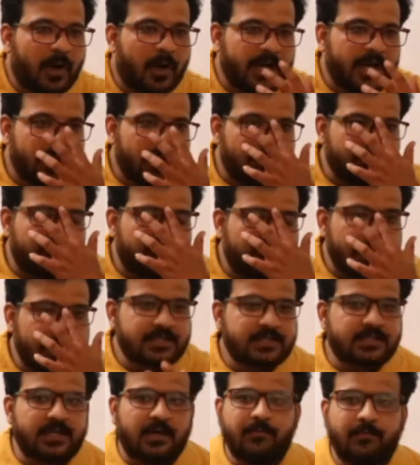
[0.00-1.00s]
Inamdar
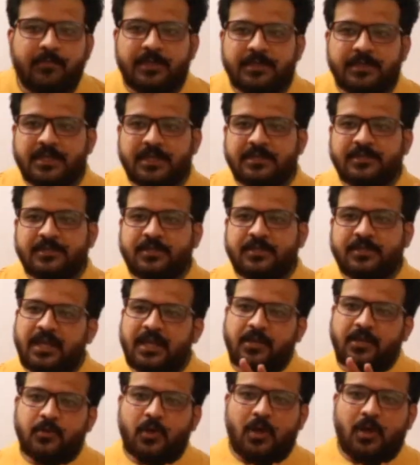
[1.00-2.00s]
has come. He says
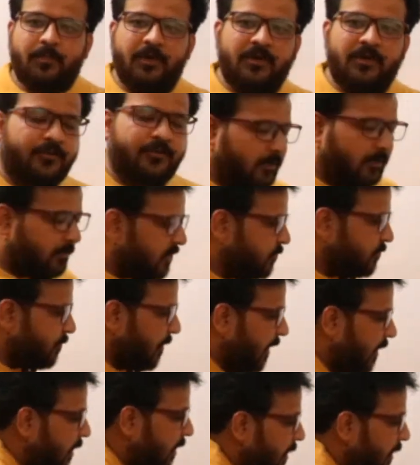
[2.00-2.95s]
3. You are perfect, Misbah.